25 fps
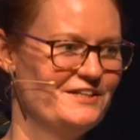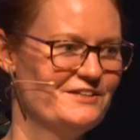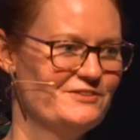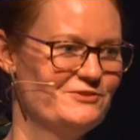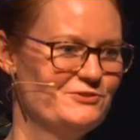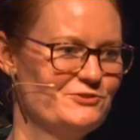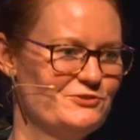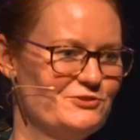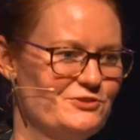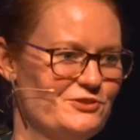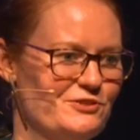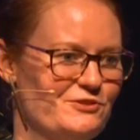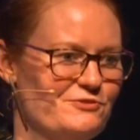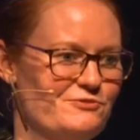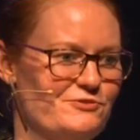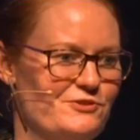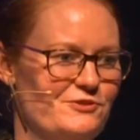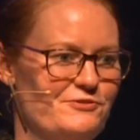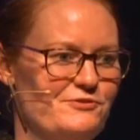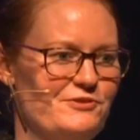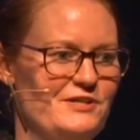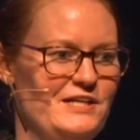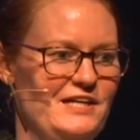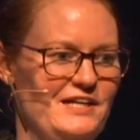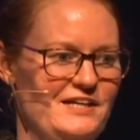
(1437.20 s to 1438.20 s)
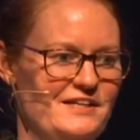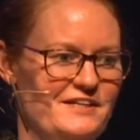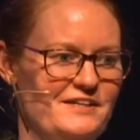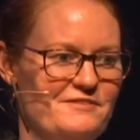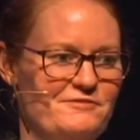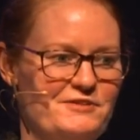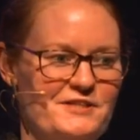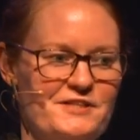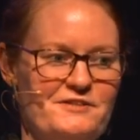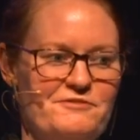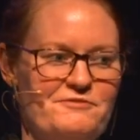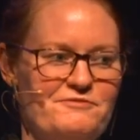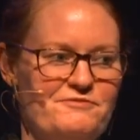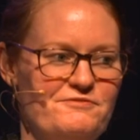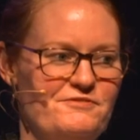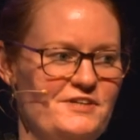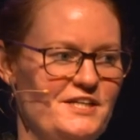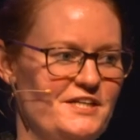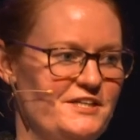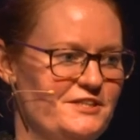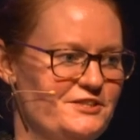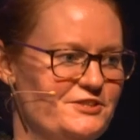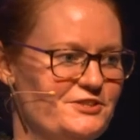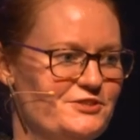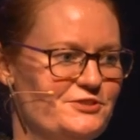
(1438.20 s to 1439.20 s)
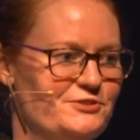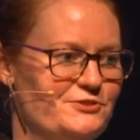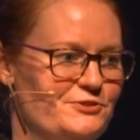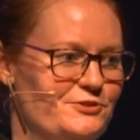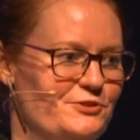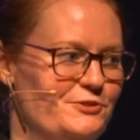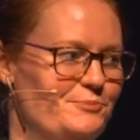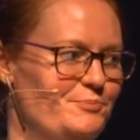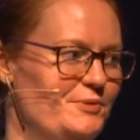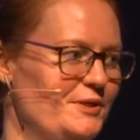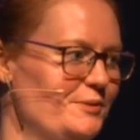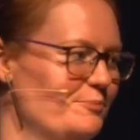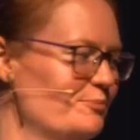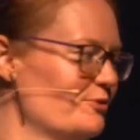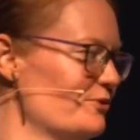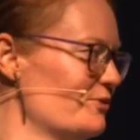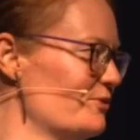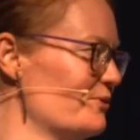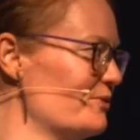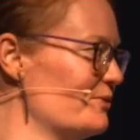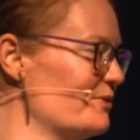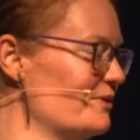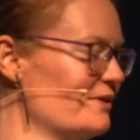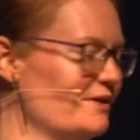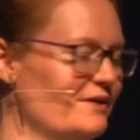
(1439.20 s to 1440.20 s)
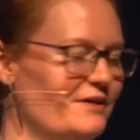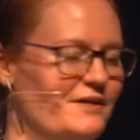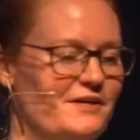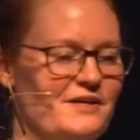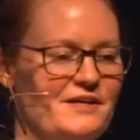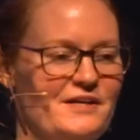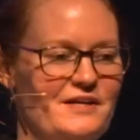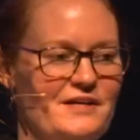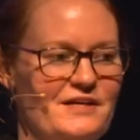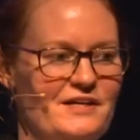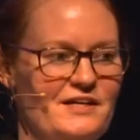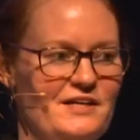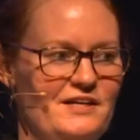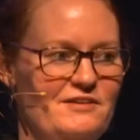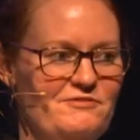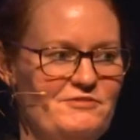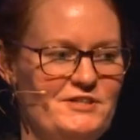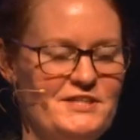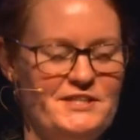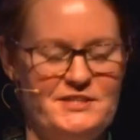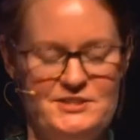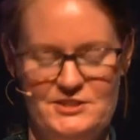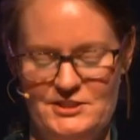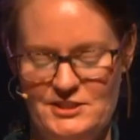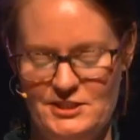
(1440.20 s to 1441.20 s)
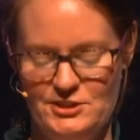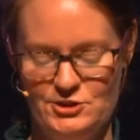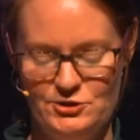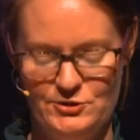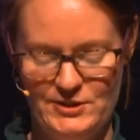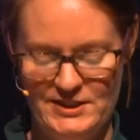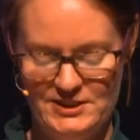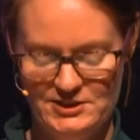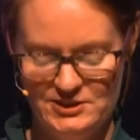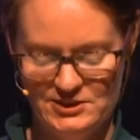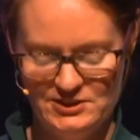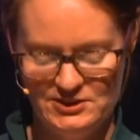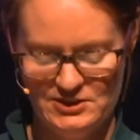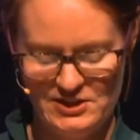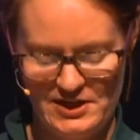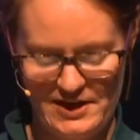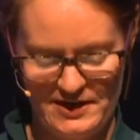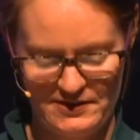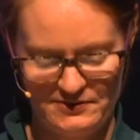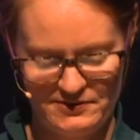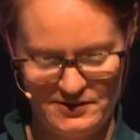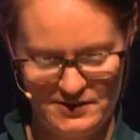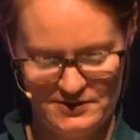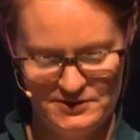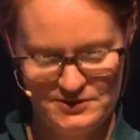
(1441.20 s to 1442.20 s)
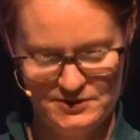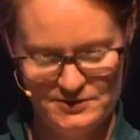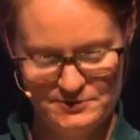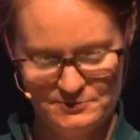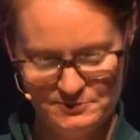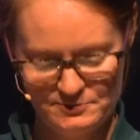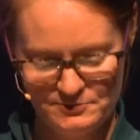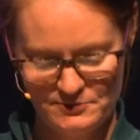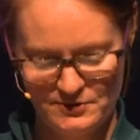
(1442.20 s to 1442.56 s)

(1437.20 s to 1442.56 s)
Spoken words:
and also for really giving a face to the people living in situations like this.